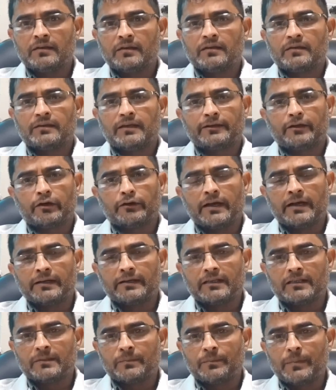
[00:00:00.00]
that your
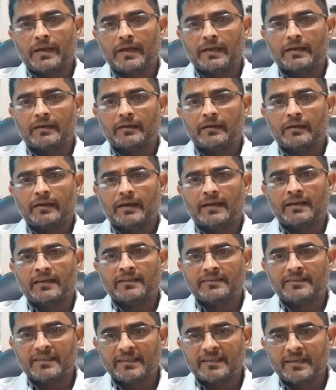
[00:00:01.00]
dentist make an
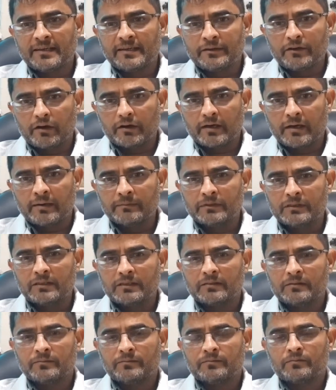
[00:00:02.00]
incision in your
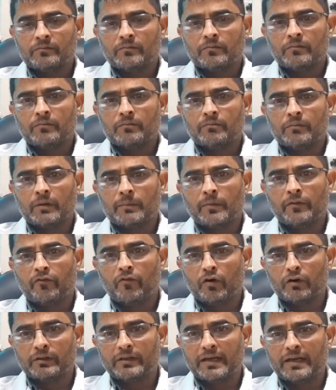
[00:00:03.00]
gums, but
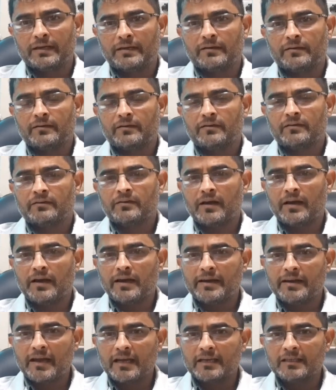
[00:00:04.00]
before that, the
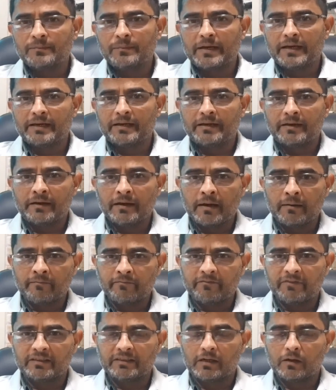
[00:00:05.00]
area is made
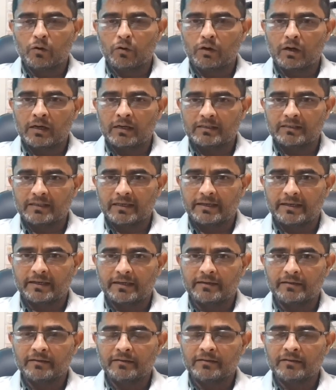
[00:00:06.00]
numb with the local
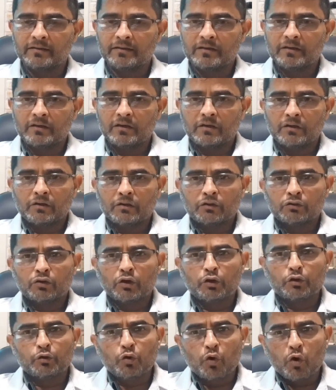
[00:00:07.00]
anesthetic, so
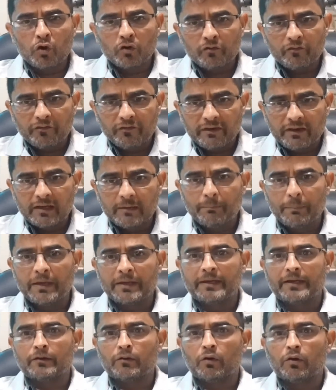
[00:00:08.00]
you don't feel
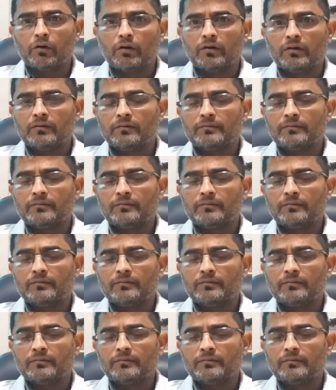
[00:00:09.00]
pain at all.